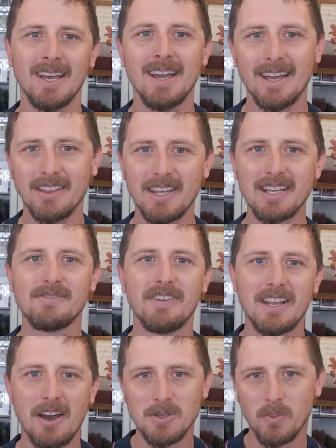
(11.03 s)
In these
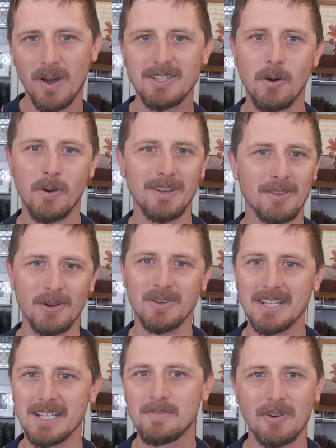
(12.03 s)
videos, we're talking through
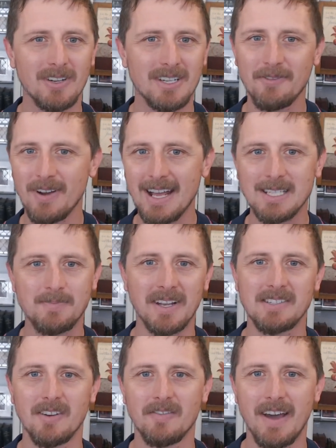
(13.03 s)
different
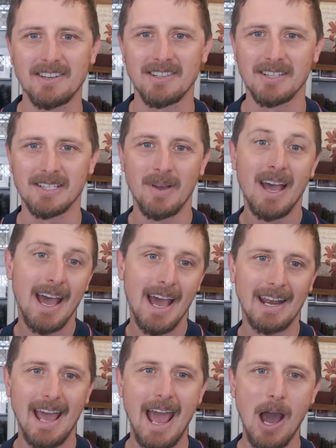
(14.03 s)
aspects of evangelism
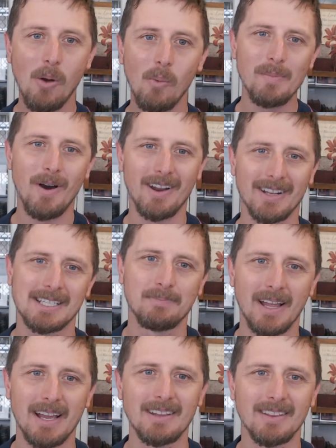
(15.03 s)
and how we might
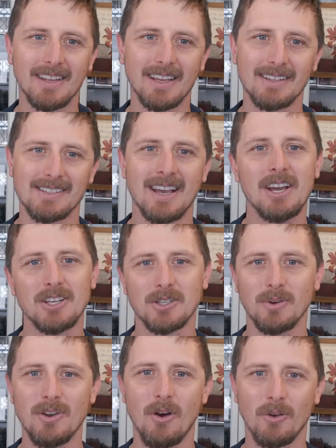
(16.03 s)
explain things
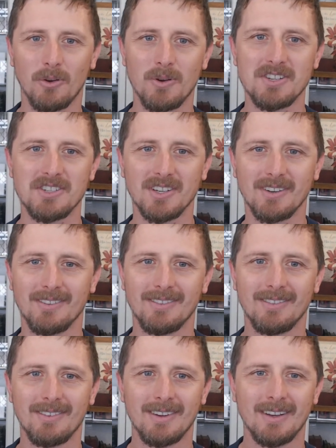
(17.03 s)
to a non-Christian.
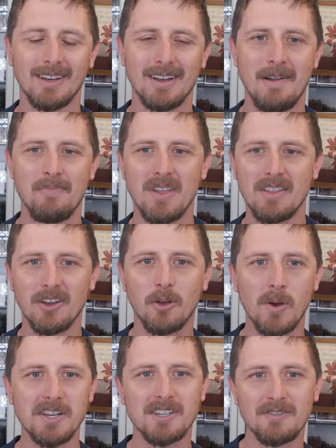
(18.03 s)
The
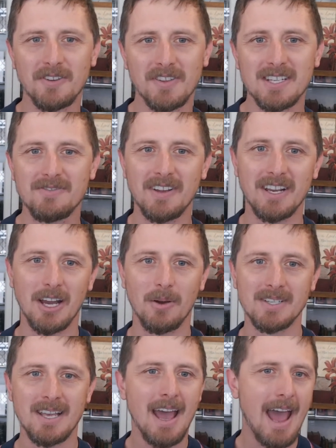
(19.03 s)
question for this video
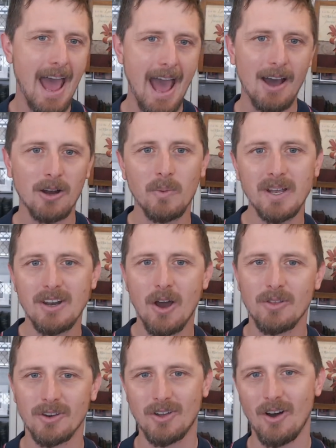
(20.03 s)
is, how do we know
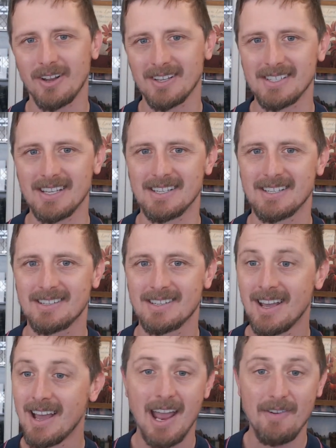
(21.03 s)
that God exists
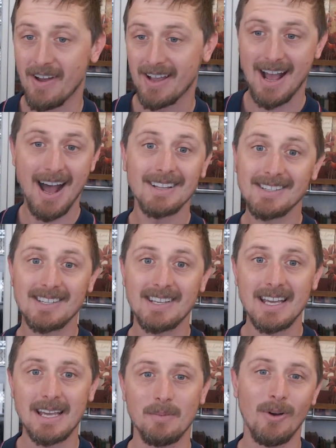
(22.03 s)
if I can't
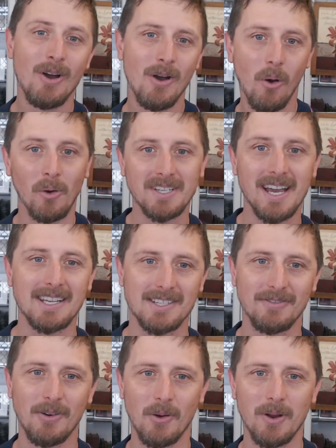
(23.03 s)
see Him or test
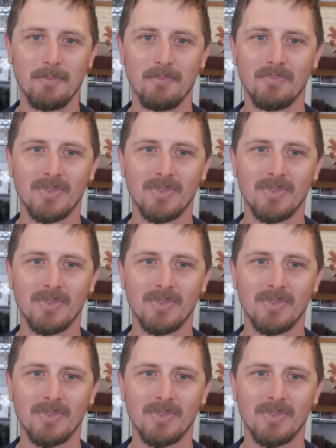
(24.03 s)
for Him?